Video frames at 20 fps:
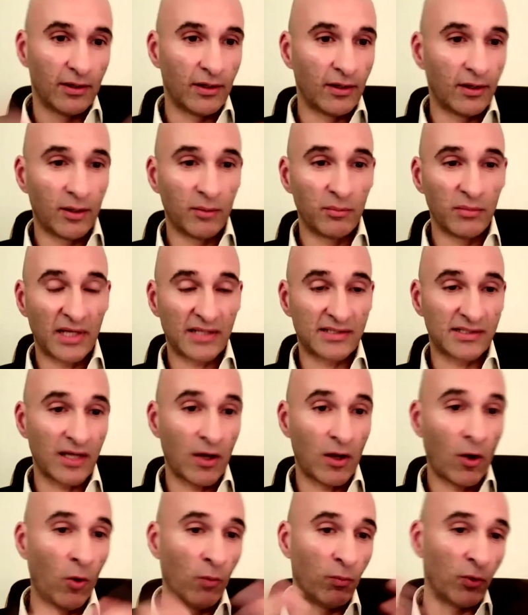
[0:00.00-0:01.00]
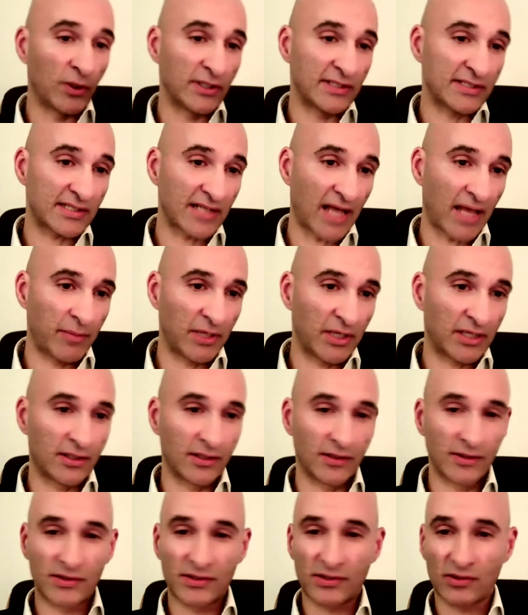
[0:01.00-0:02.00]
um, let's say, Homo
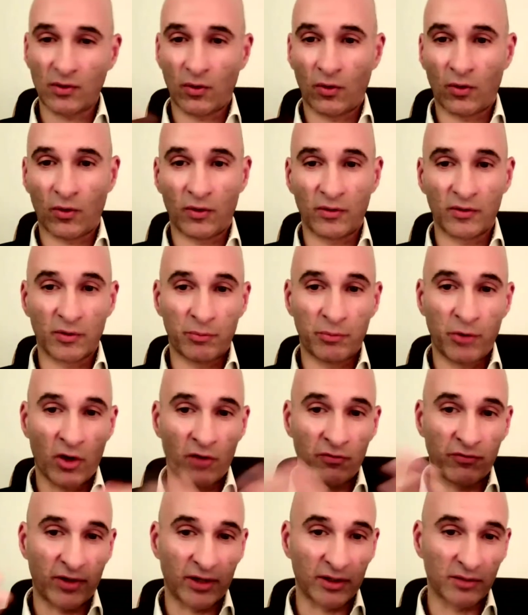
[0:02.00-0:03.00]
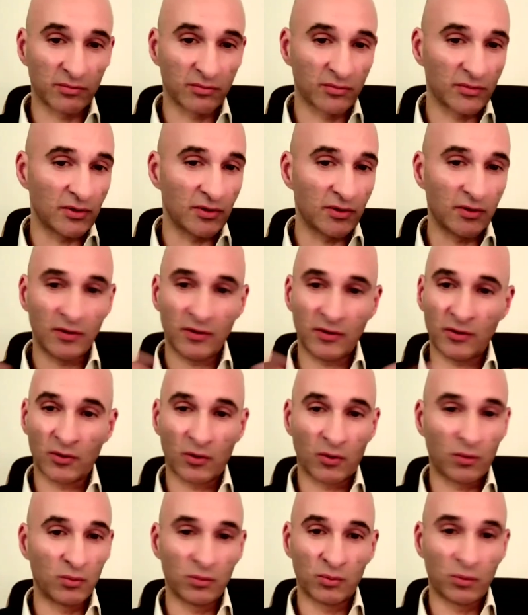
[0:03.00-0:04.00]
Islamicus or the perfect, you
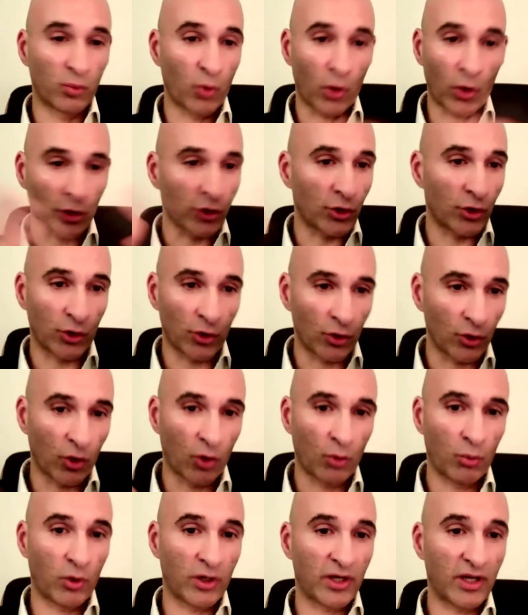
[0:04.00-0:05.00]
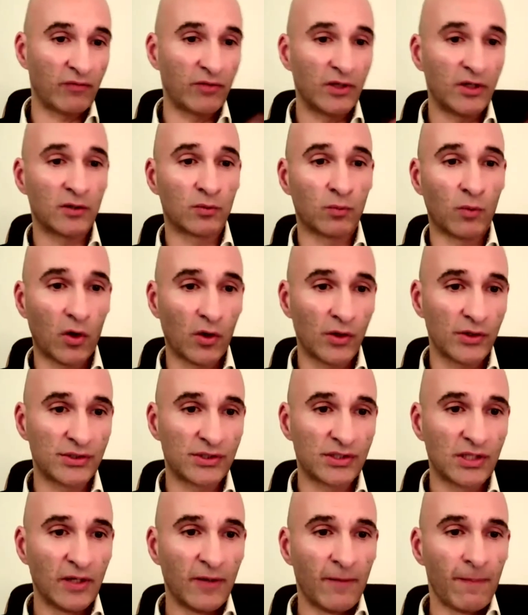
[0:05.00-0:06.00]
know, worker or whatever it
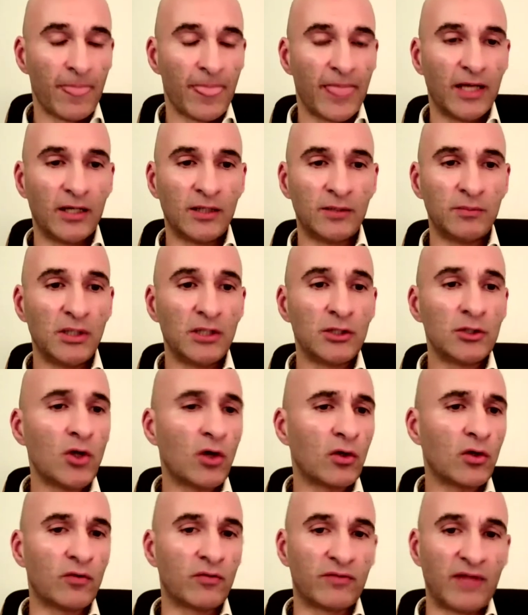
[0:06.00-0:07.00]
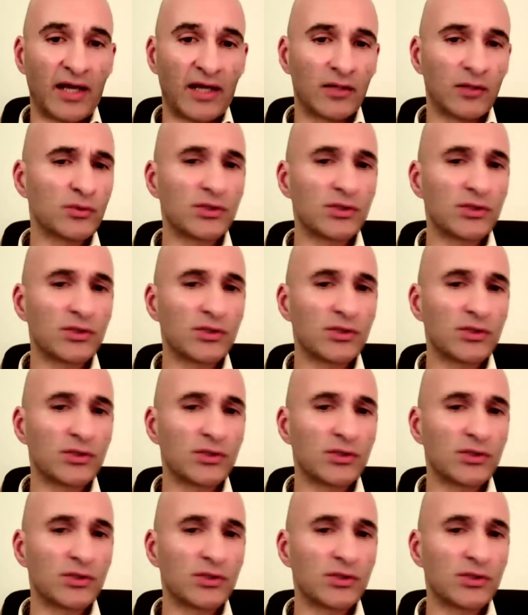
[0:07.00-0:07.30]
was um, none of that.